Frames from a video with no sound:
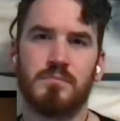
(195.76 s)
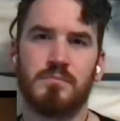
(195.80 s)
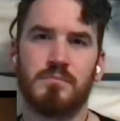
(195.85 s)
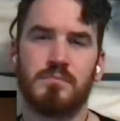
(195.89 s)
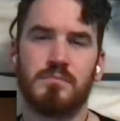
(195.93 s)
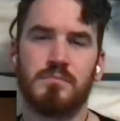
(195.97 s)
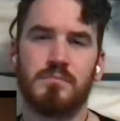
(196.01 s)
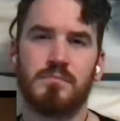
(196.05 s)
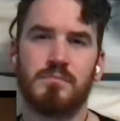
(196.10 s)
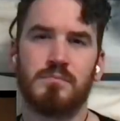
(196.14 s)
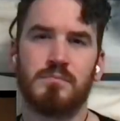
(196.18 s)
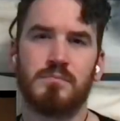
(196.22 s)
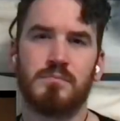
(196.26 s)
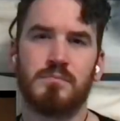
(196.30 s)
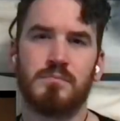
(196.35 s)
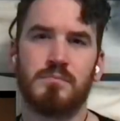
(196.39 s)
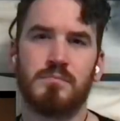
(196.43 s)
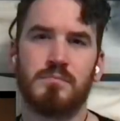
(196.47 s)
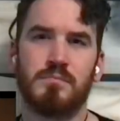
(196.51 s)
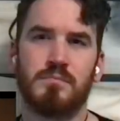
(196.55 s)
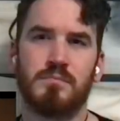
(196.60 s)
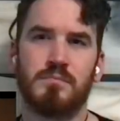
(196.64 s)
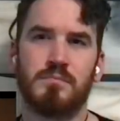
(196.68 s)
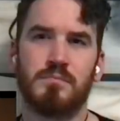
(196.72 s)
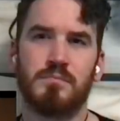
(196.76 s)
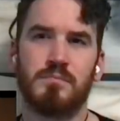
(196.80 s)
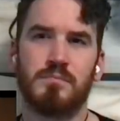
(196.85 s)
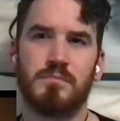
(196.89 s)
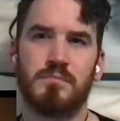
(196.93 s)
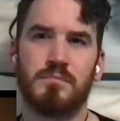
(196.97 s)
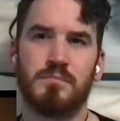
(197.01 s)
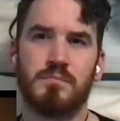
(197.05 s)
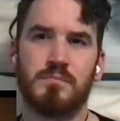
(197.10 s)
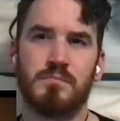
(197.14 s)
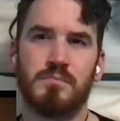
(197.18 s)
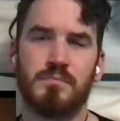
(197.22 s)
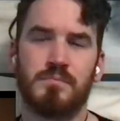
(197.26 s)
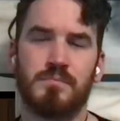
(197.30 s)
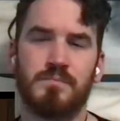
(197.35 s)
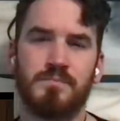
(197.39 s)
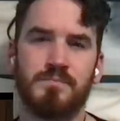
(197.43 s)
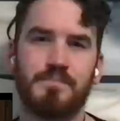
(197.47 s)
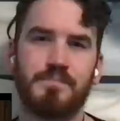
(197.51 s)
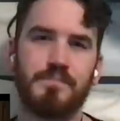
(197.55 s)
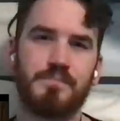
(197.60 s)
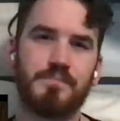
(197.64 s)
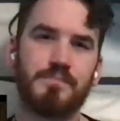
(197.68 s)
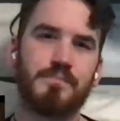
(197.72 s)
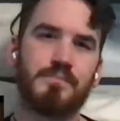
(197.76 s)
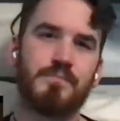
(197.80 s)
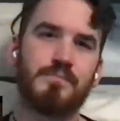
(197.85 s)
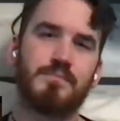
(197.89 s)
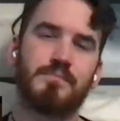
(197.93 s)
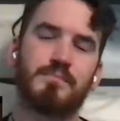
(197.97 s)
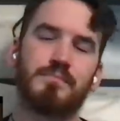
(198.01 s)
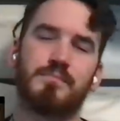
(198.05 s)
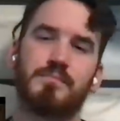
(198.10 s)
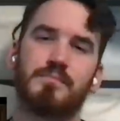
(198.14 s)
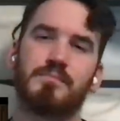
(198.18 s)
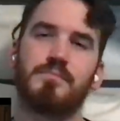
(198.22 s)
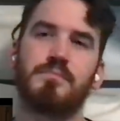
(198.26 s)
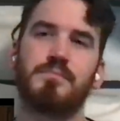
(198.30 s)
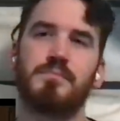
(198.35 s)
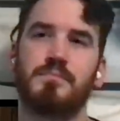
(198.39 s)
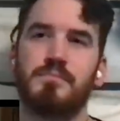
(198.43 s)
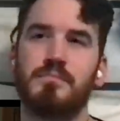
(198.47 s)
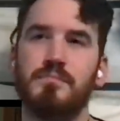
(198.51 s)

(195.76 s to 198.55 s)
The person shown says nothing.